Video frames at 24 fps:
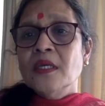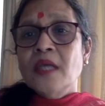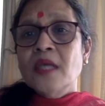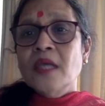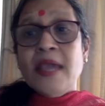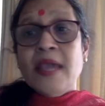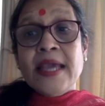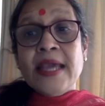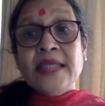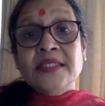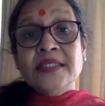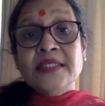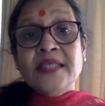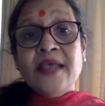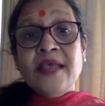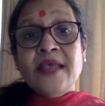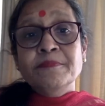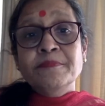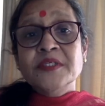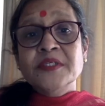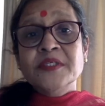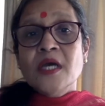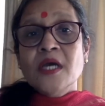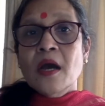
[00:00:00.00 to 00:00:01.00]

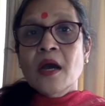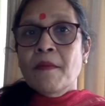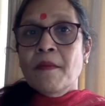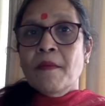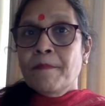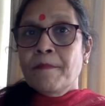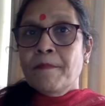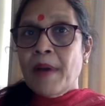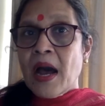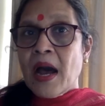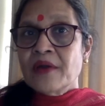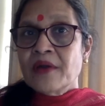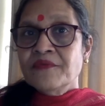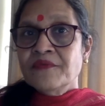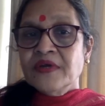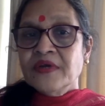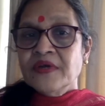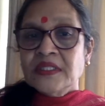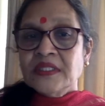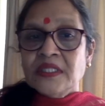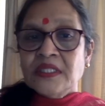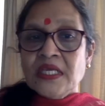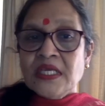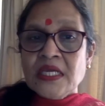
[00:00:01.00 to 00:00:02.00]
except
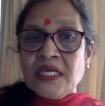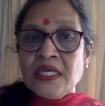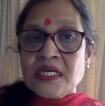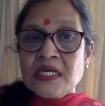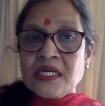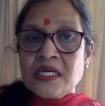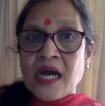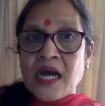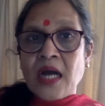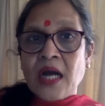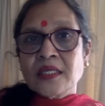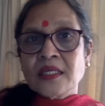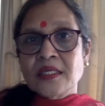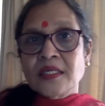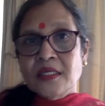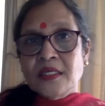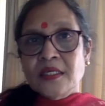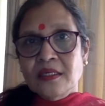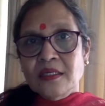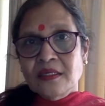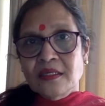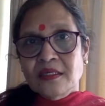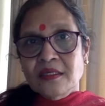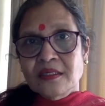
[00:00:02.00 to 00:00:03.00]
Parvati Kaki.
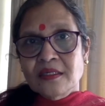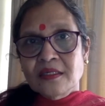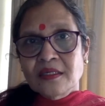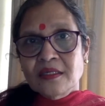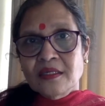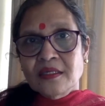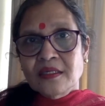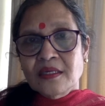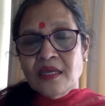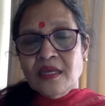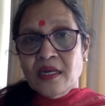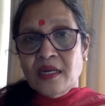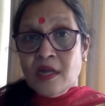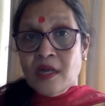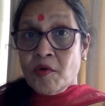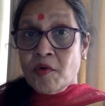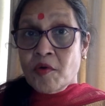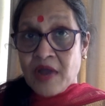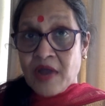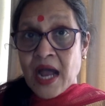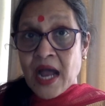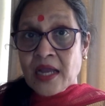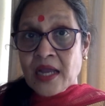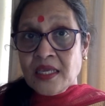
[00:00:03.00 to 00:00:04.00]
Now
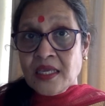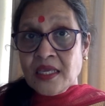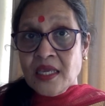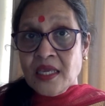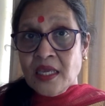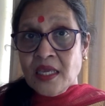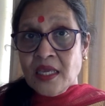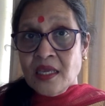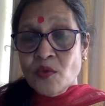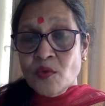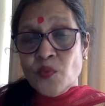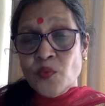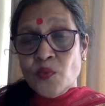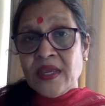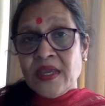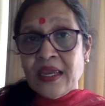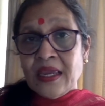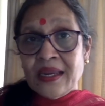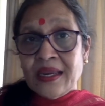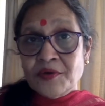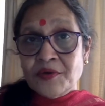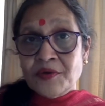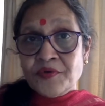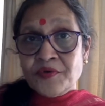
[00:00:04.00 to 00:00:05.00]
Kaki, we
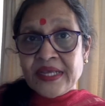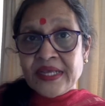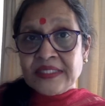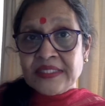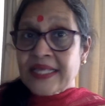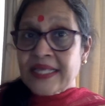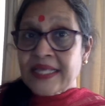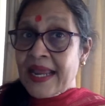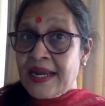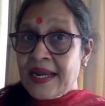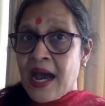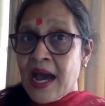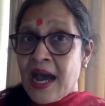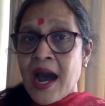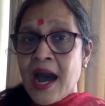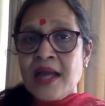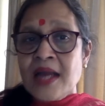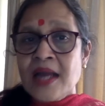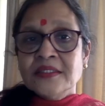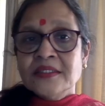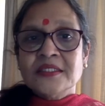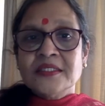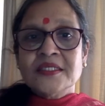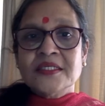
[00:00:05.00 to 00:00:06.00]
address an
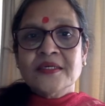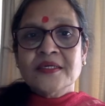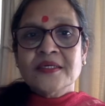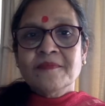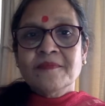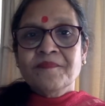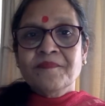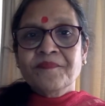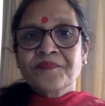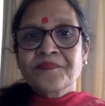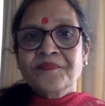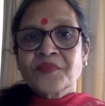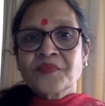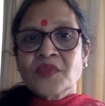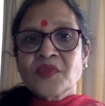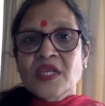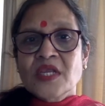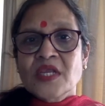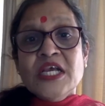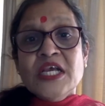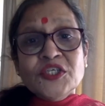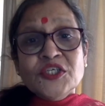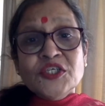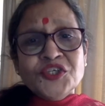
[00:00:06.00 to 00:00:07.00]
aunt.
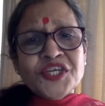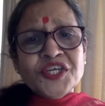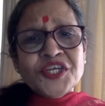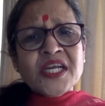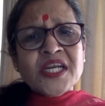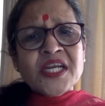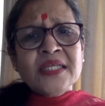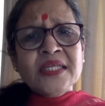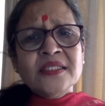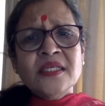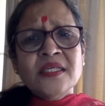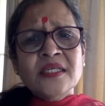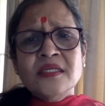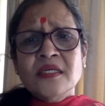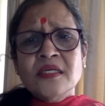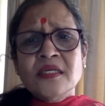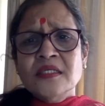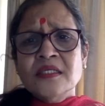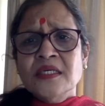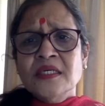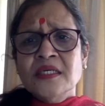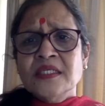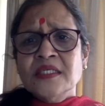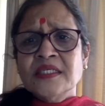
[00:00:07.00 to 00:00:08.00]
She
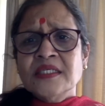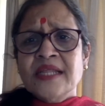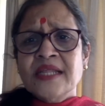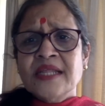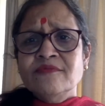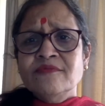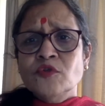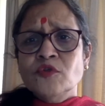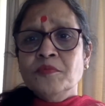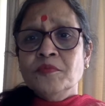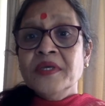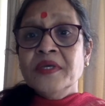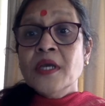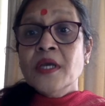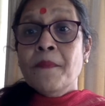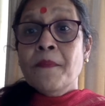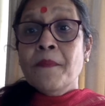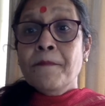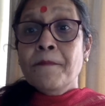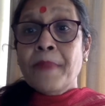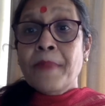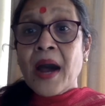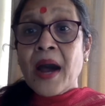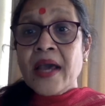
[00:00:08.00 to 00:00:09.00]
considered herself to be
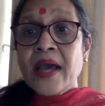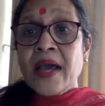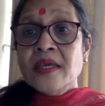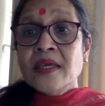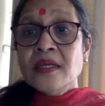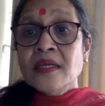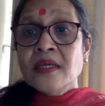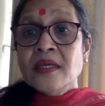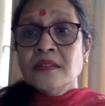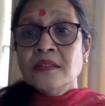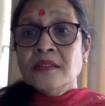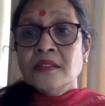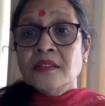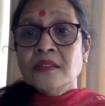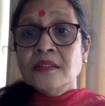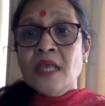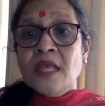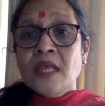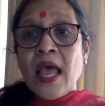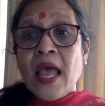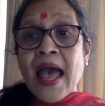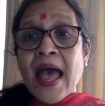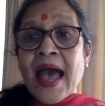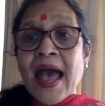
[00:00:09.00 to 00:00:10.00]
a pious
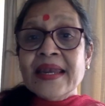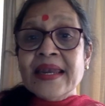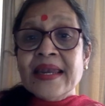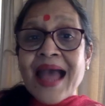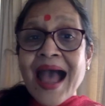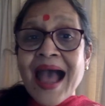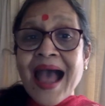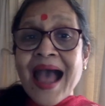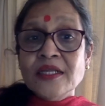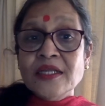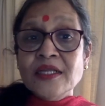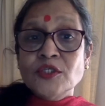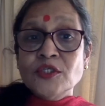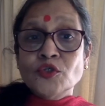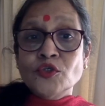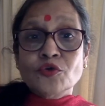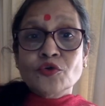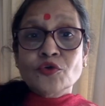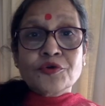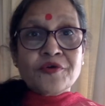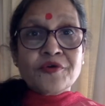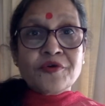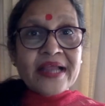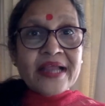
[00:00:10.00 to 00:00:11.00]
and
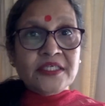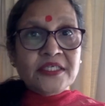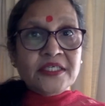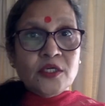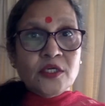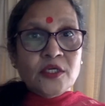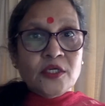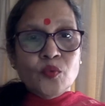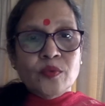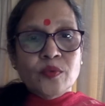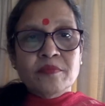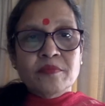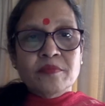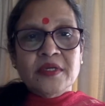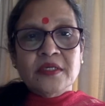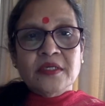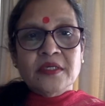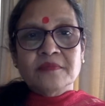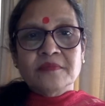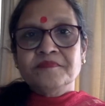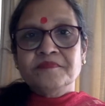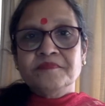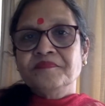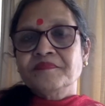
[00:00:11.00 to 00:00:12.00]
aristocratic woman.
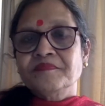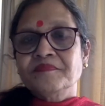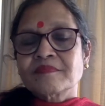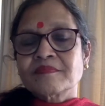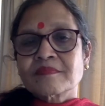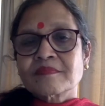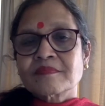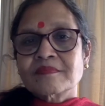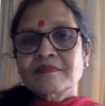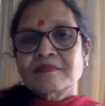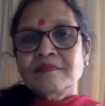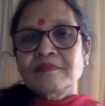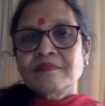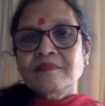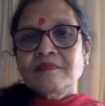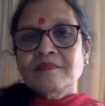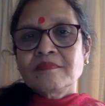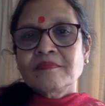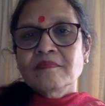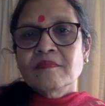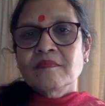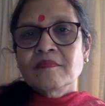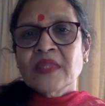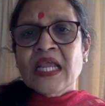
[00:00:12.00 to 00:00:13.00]

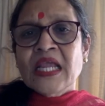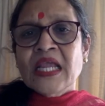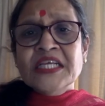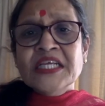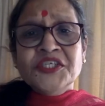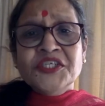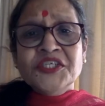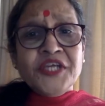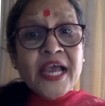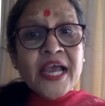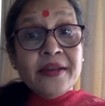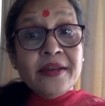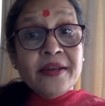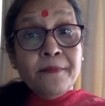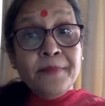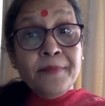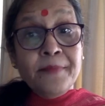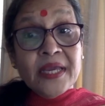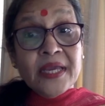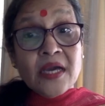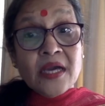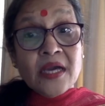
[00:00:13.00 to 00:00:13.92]
She had a big